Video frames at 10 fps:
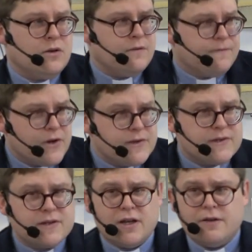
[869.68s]

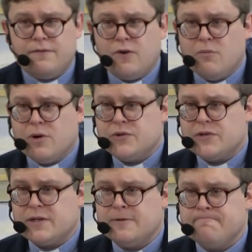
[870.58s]
First and
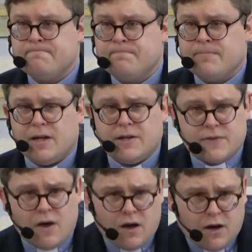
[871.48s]
foremost, it is
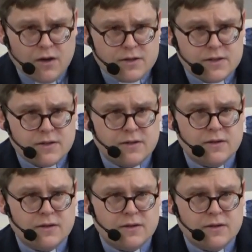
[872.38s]
the heart.